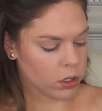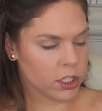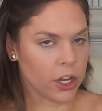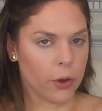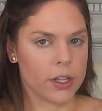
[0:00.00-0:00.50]

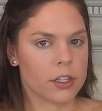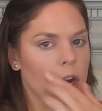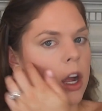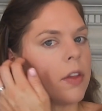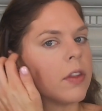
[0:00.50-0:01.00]
So I
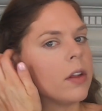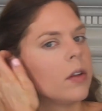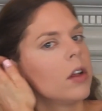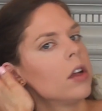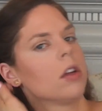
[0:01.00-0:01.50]
start at the
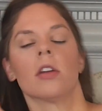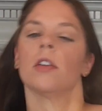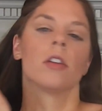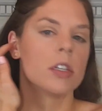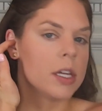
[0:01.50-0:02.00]

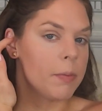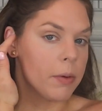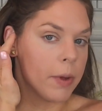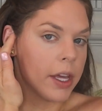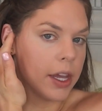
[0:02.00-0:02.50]
tip
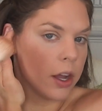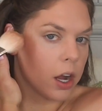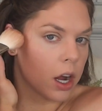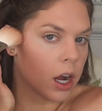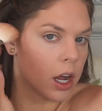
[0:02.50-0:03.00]
of my
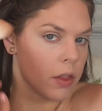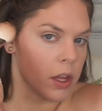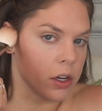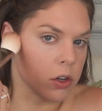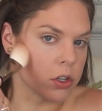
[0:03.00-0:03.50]
ear and
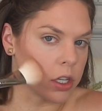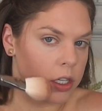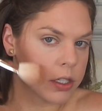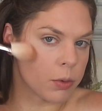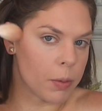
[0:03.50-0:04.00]
then usually
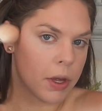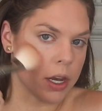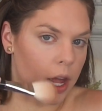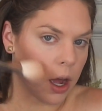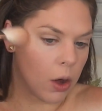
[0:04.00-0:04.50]
sweep it
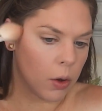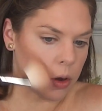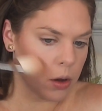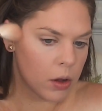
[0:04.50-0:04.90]
down